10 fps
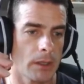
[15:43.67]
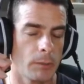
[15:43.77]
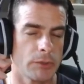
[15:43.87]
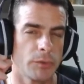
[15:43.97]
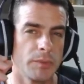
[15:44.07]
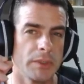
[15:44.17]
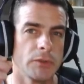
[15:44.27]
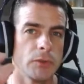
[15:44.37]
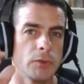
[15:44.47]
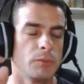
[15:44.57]
which would be
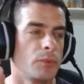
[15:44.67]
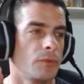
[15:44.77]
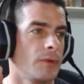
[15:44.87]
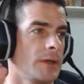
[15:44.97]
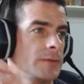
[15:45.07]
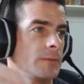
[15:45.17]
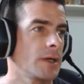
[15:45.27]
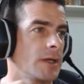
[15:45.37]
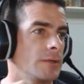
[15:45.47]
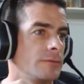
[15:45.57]
to provide some
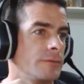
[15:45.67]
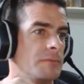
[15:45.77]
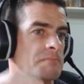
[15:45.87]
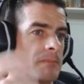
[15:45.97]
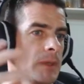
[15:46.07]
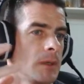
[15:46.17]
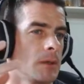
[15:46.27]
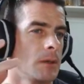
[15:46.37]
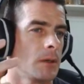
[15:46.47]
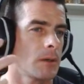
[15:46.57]
kind of
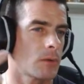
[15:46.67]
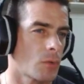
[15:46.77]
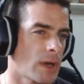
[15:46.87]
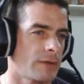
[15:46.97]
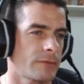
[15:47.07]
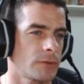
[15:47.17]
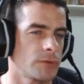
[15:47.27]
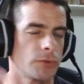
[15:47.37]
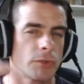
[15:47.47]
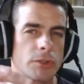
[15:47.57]
graph
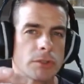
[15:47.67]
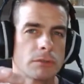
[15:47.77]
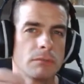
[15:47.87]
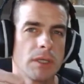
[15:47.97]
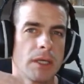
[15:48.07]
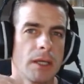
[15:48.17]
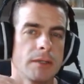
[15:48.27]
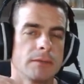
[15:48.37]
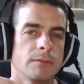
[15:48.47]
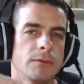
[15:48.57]
construction
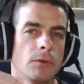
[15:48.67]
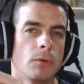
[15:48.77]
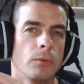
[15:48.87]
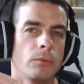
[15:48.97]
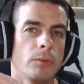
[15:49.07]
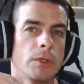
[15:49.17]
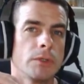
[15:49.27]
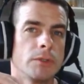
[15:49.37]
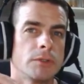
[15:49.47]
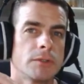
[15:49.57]
mechanism, so we
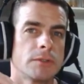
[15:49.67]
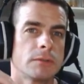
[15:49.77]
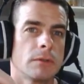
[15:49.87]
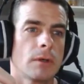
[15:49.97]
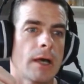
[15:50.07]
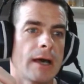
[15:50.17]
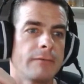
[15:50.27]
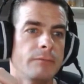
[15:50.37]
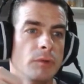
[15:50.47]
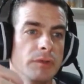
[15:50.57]
could just
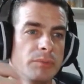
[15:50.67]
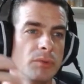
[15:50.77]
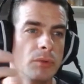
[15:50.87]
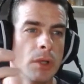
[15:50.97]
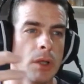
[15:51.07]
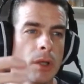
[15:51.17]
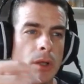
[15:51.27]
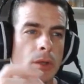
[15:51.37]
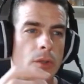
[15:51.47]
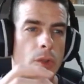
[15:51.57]
have multiple
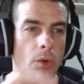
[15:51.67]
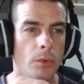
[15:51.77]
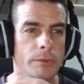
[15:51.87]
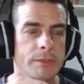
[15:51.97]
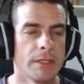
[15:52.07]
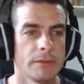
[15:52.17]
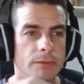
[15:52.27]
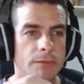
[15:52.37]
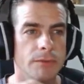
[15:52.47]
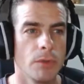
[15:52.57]
nodes, and
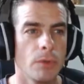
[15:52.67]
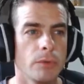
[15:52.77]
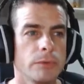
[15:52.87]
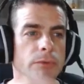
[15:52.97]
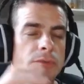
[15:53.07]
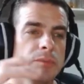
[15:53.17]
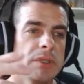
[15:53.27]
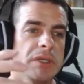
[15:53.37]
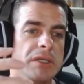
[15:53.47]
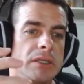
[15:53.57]
those nodes would
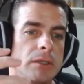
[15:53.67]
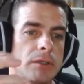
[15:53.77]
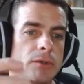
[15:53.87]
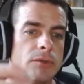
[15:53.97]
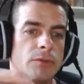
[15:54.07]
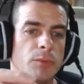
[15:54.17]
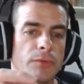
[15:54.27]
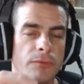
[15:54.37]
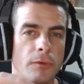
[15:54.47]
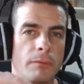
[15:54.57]
be used to
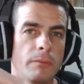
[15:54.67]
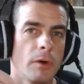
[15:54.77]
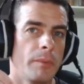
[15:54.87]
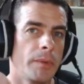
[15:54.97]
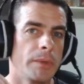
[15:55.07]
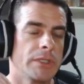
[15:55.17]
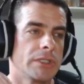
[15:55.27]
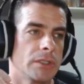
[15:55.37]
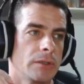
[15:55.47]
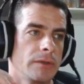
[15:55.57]
perform
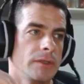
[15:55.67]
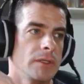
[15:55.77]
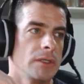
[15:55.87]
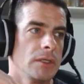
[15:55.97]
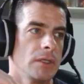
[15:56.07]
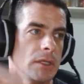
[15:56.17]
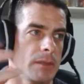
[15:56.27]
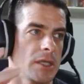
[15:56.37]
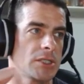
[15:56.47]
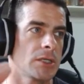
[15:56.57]
operation on the
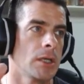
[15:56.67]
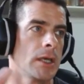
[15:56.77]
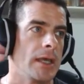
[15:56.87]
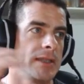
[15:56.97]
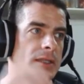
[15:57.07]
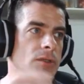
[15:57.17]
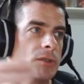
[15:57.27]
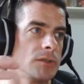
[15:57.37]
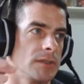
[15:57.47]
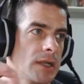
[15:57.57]
image, and then you
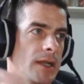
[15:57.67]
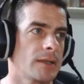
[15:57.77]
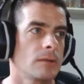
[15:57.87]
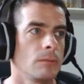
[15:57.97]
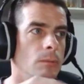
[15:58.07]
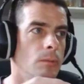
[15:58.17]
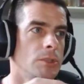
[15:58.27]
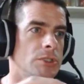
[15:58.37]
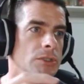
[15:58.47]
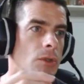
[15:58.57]
could select
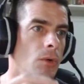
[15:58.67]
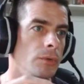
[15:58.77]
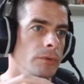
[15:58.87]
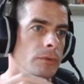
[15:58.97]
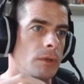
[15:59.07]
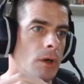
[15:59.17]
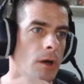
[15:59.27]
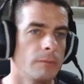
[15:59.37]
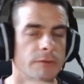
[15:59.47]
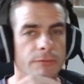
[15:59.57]
which node
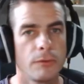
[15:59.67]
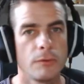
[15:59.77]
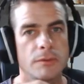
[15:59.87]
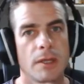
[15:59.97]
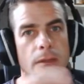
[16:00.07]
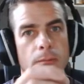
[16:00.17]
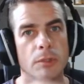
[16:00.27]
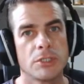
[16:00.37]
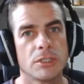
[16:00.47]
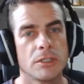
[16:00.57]
comes first and
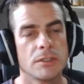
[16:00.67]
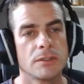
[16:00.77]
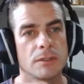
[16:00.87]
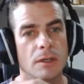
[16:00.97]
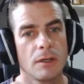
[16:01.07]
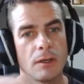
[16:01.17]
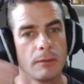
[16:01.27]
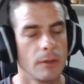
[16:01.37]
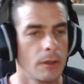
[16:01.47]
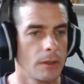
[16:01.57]
which is a
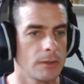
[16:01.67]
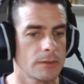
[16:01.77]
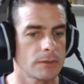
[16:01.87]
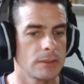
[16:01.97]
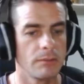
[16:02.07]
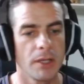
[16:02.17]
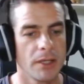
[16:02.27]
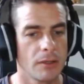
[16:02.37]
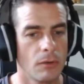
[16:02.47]
sibling